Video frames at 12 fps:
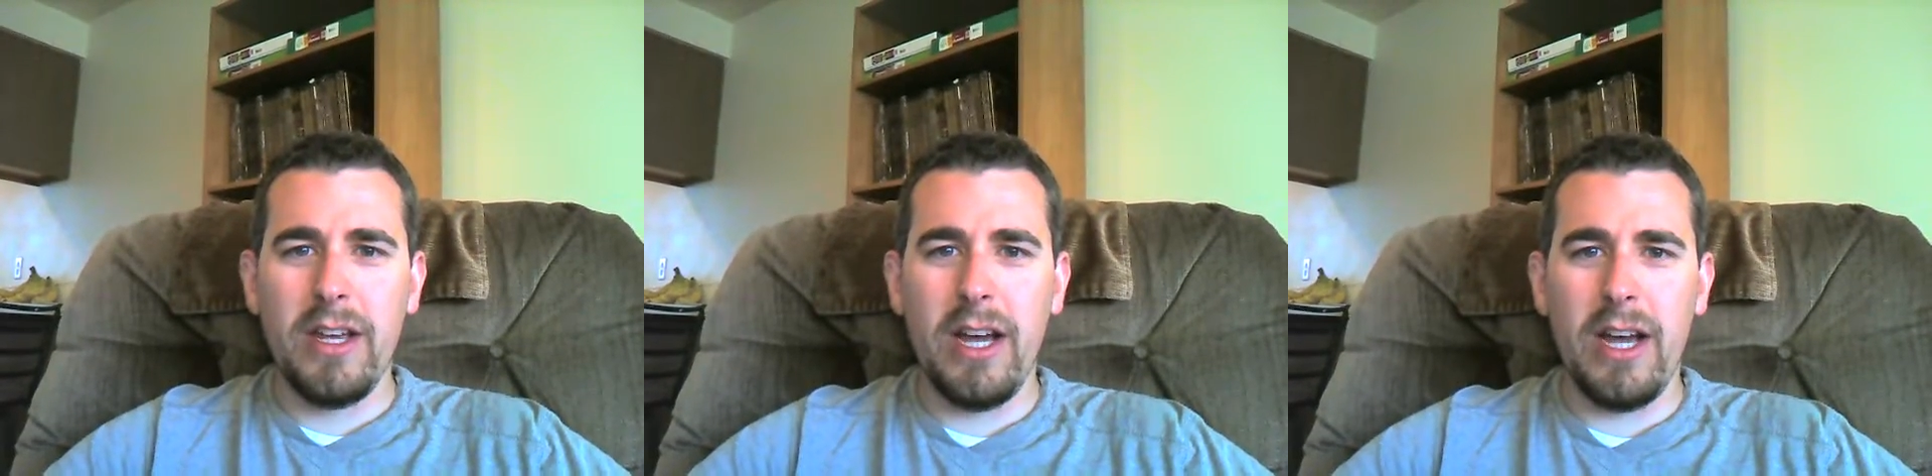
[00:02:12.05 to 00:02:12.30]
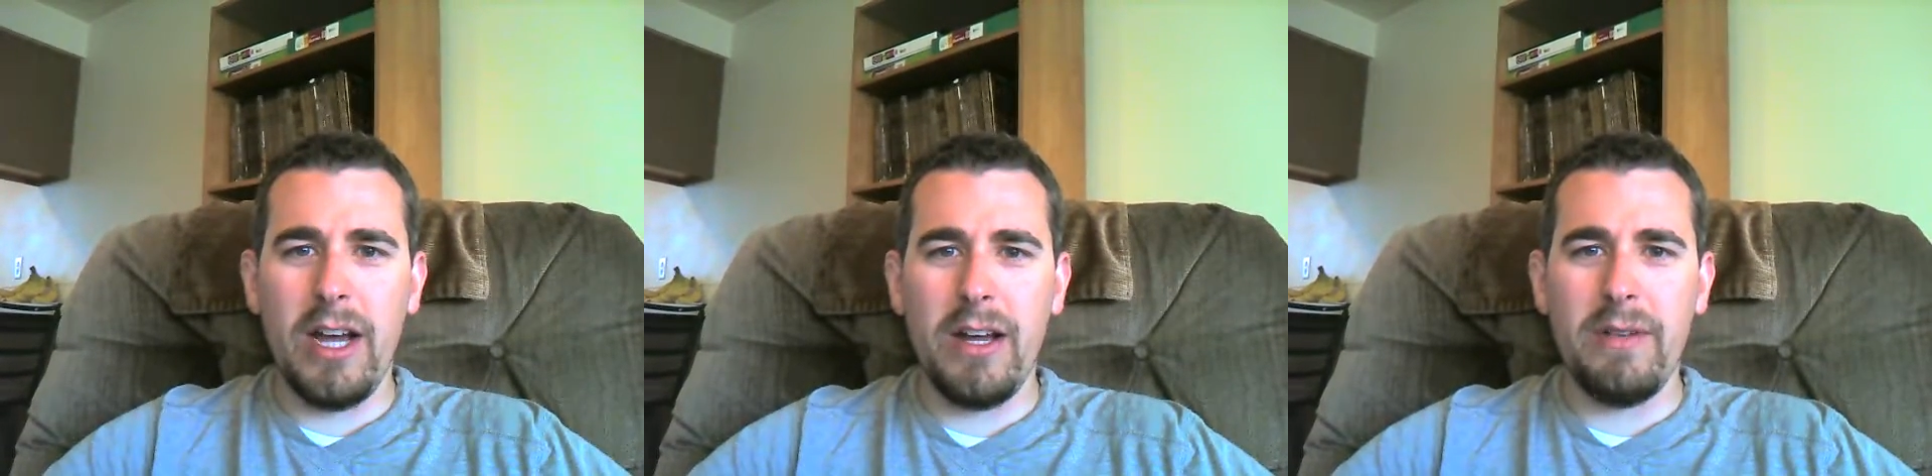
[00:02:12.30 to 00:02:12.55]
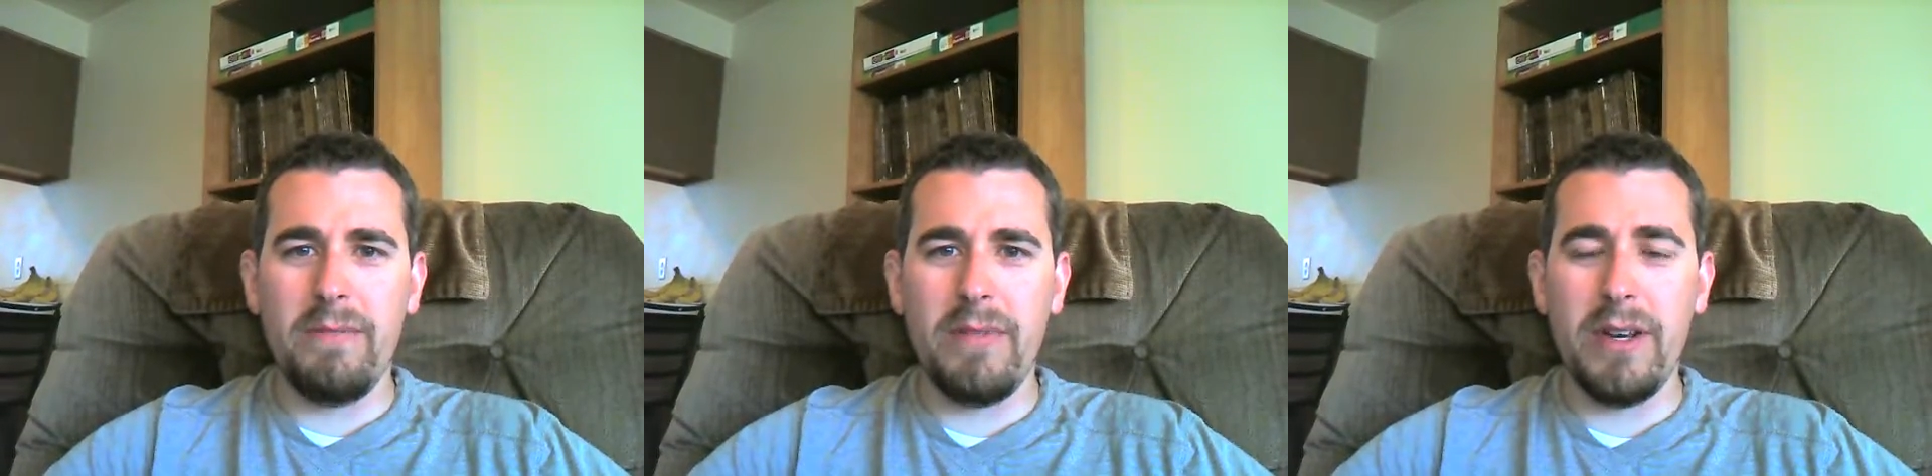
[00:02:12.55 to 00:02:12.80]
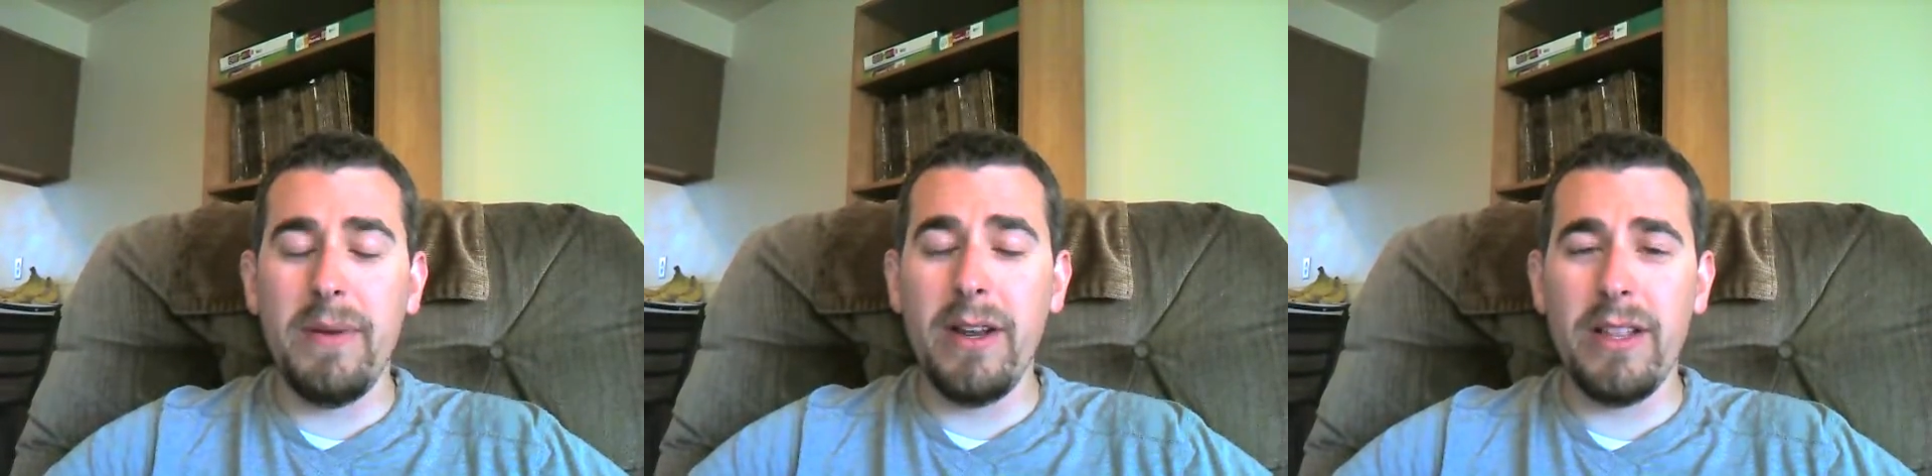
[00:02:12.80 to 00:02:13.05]
Um,
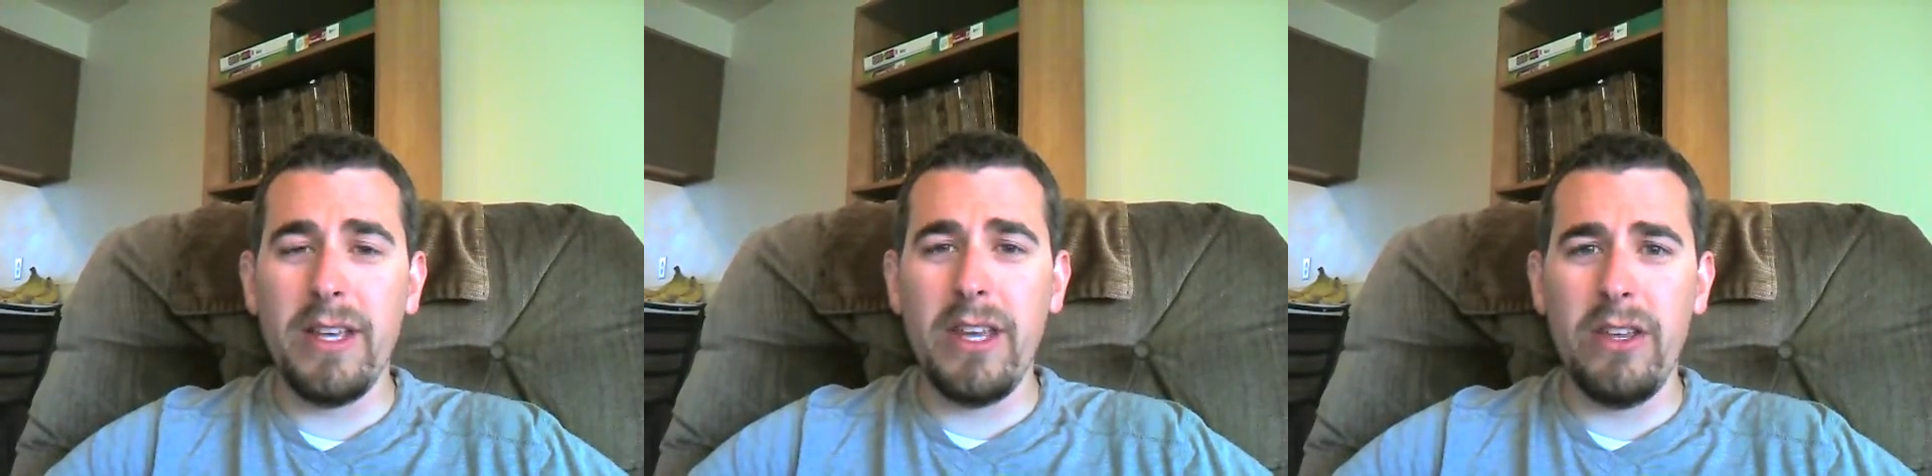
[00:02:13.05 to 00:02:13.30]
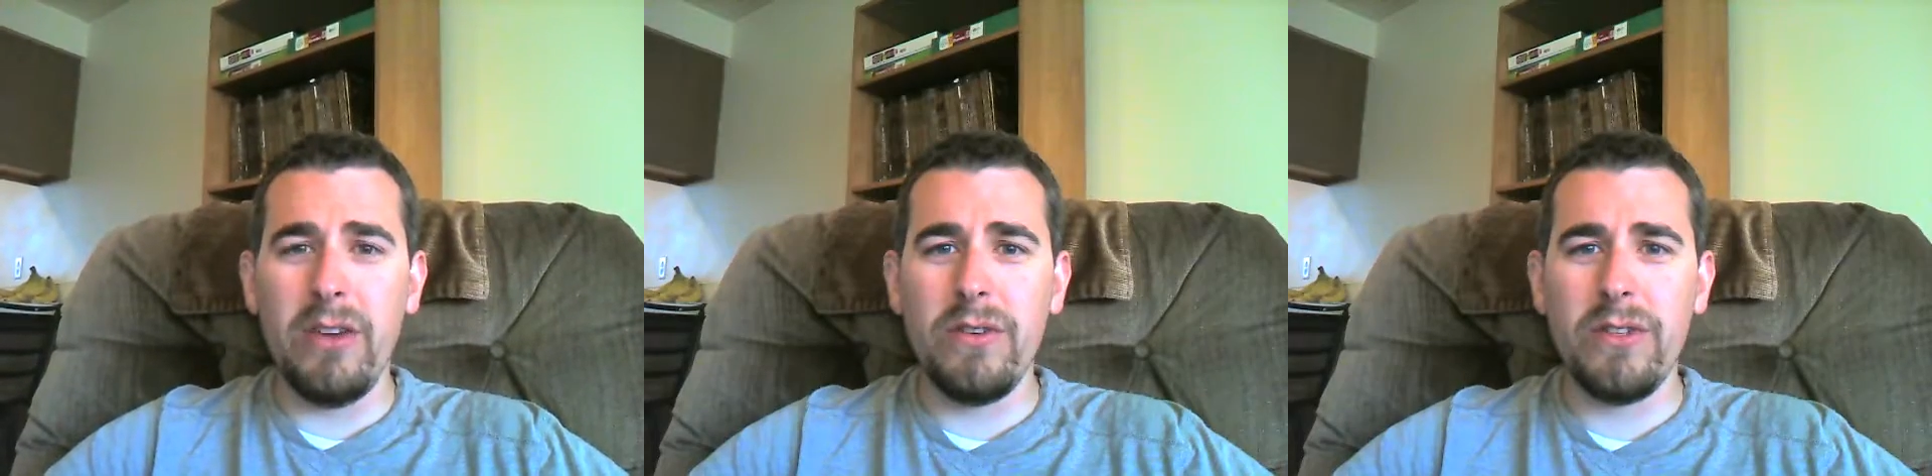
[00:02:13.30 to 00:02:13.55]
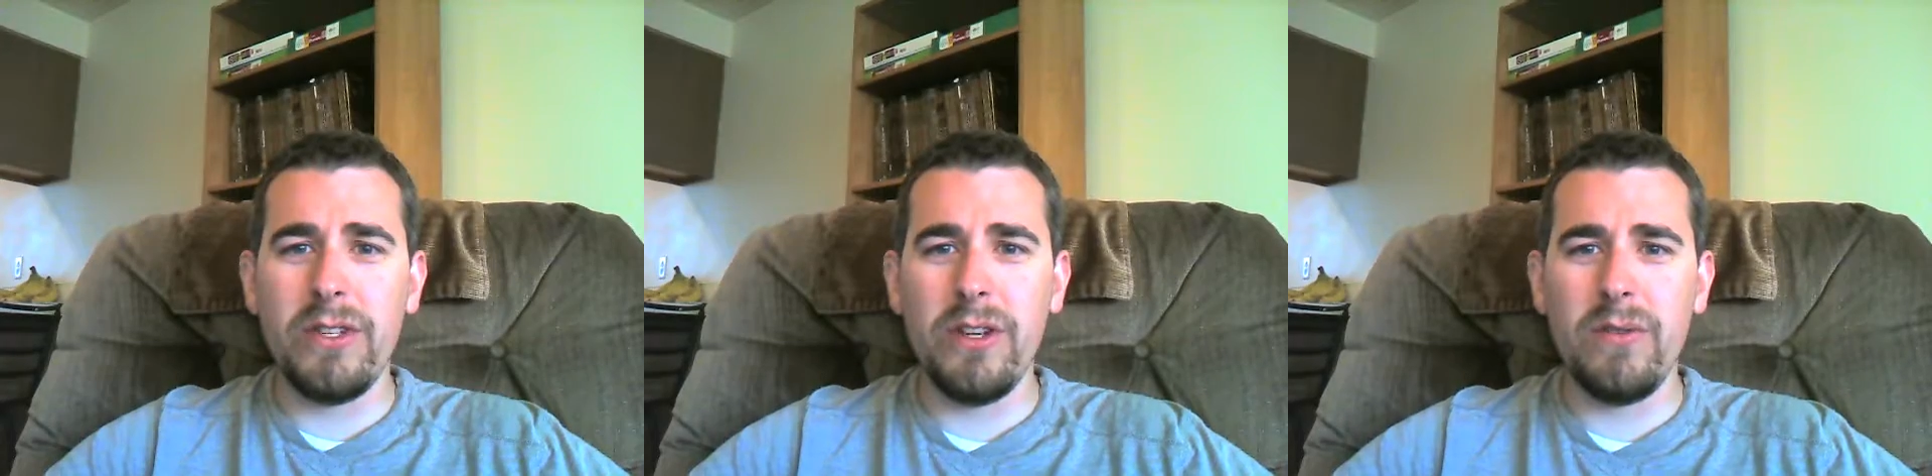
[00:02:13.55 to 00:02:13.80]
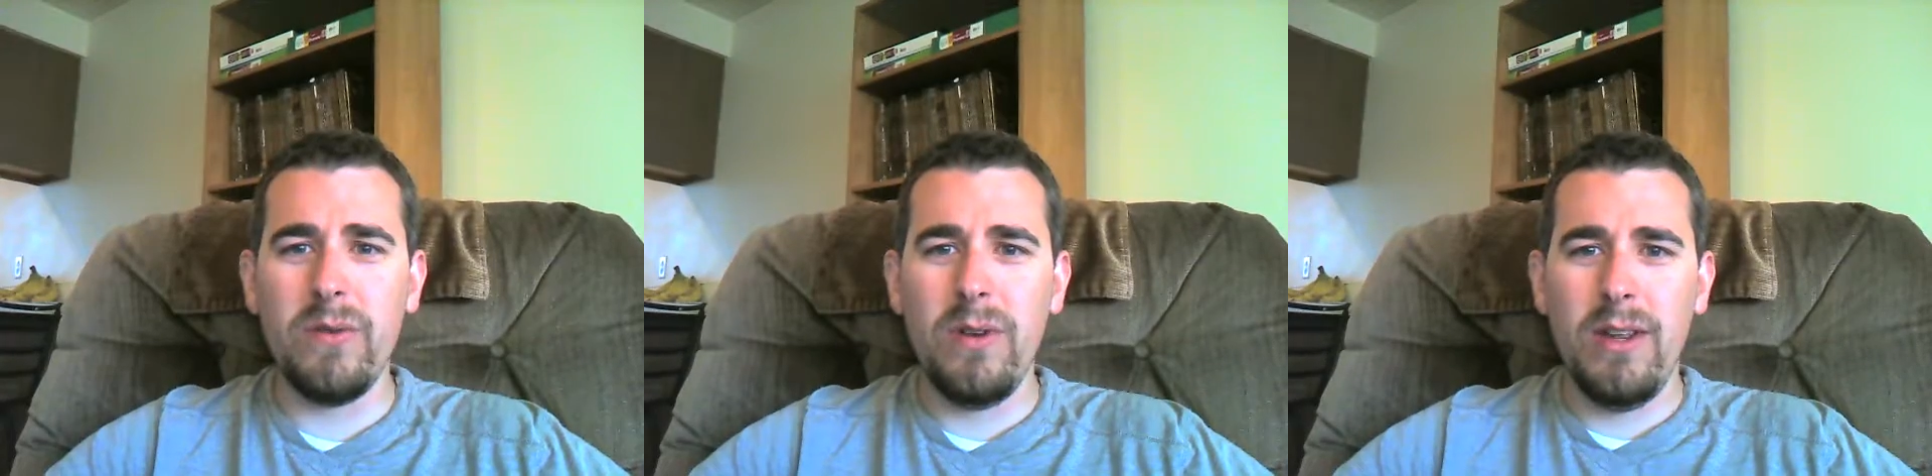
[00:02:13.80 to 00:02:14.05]
but apparently he used
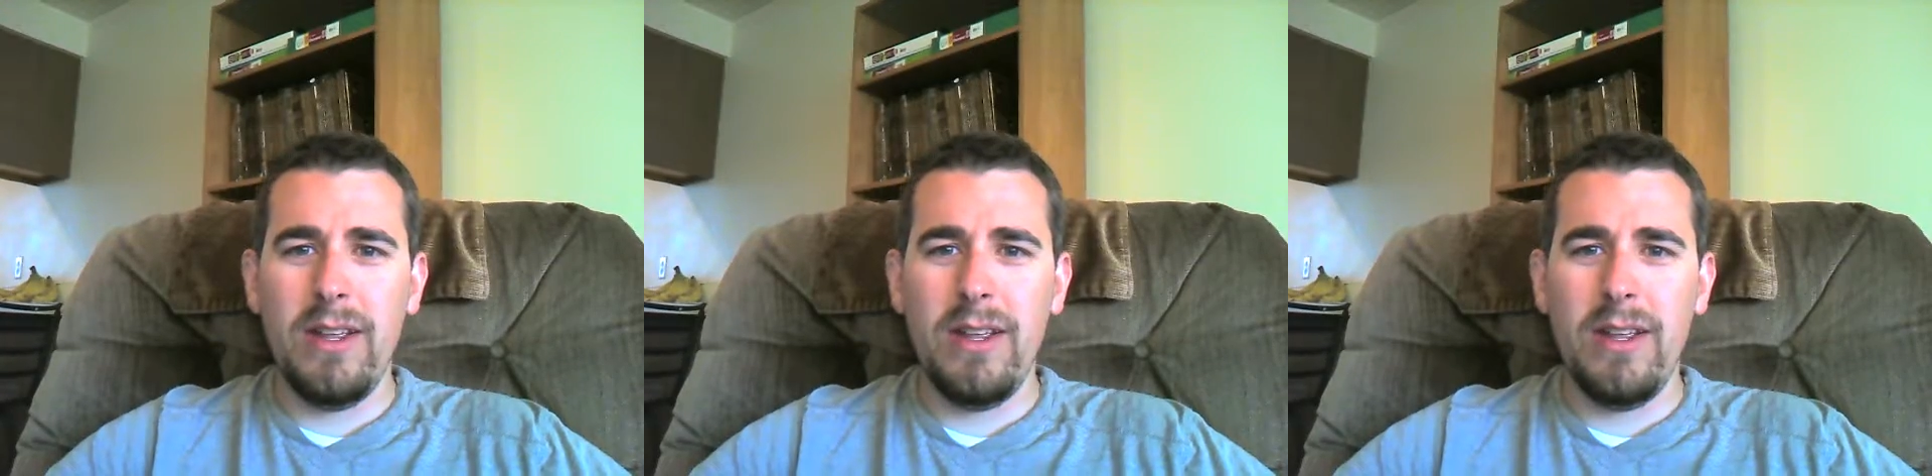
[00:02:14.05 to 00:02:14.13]
to.